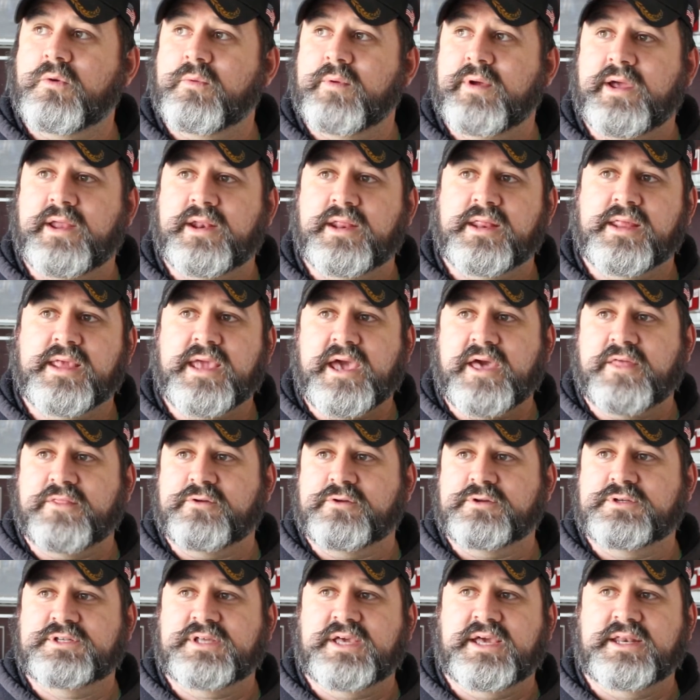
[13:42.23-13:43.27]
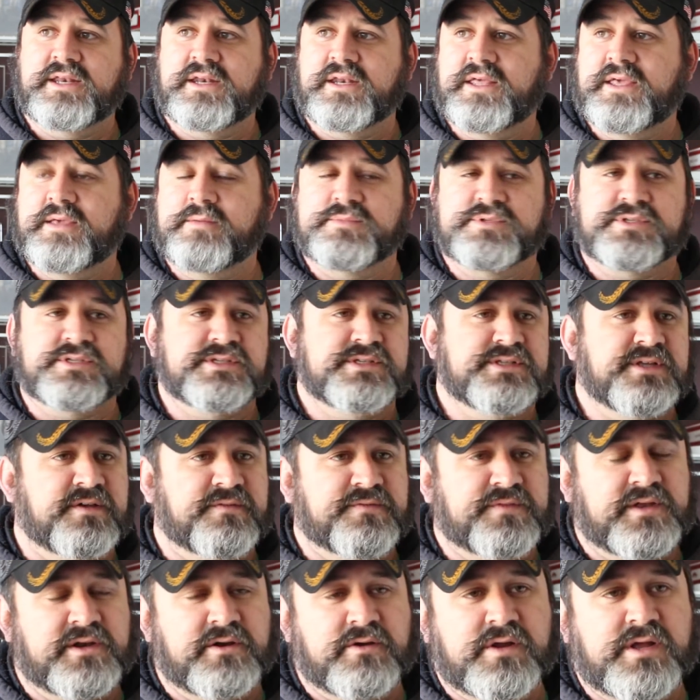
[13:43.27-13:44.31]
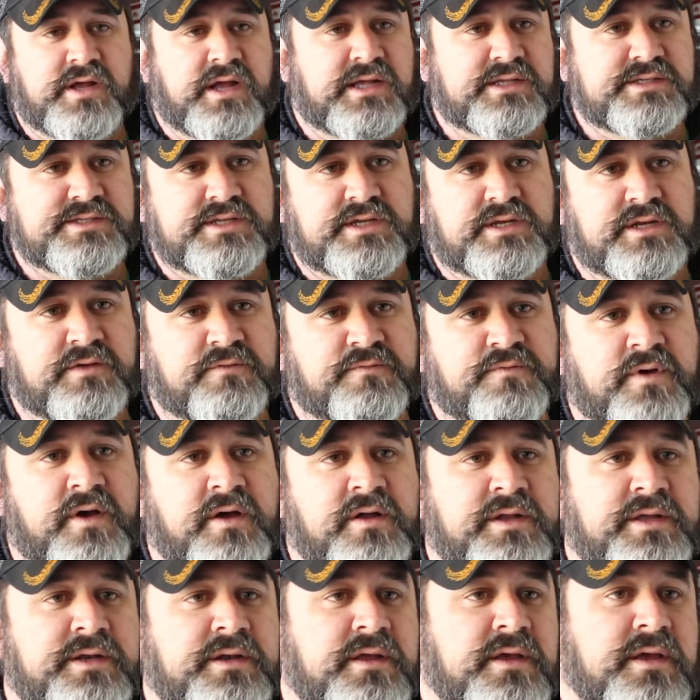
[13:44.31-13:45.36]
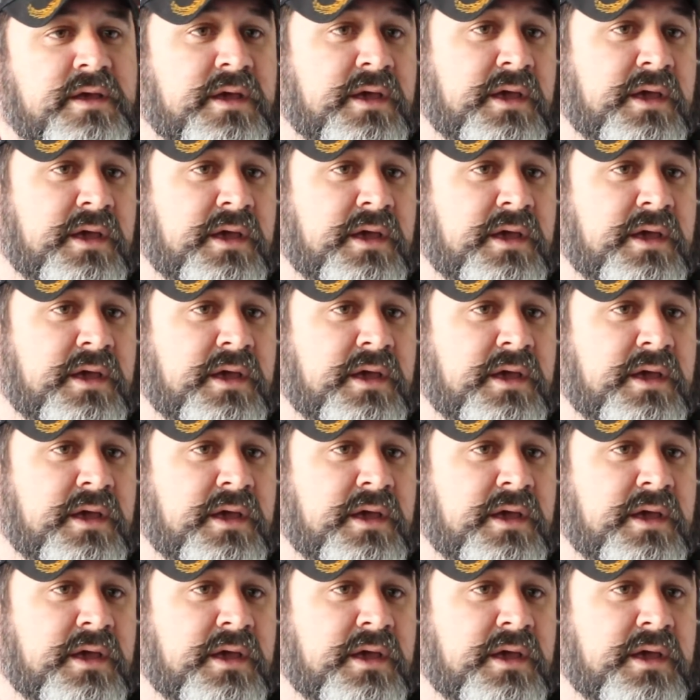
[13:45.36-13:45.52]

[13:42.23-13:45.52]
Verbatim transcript: around and gather dead limbs and stuff that are constantly falling.